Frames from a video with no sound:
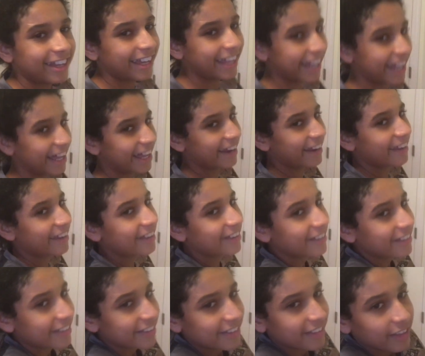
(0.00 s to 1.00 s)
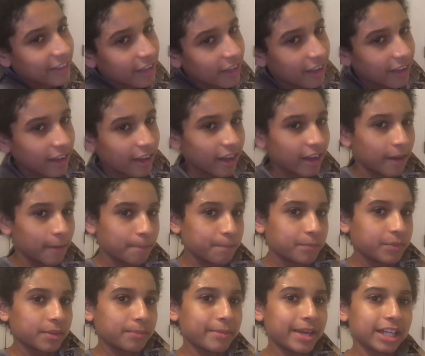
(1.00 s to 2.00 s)
And
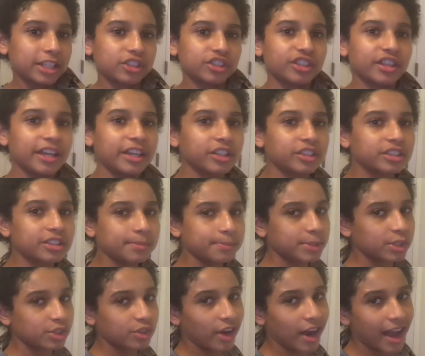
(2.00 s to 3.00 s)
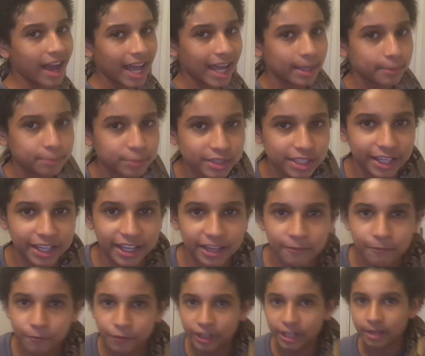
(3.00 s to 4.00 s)
make sure that you subscribe to
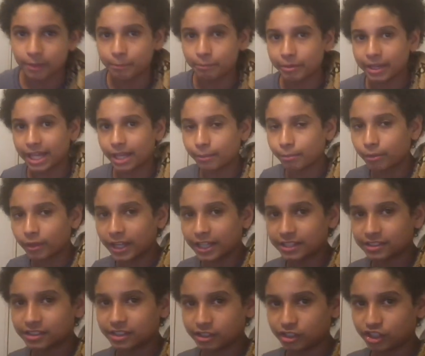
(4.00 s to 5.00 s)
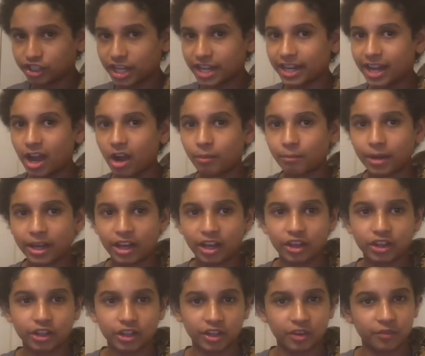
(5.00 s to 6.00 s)
Infinite Beyblades and check out my
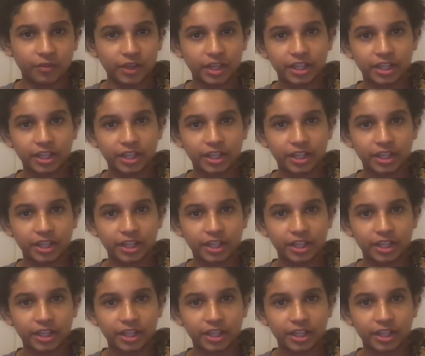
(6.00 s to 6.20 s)
other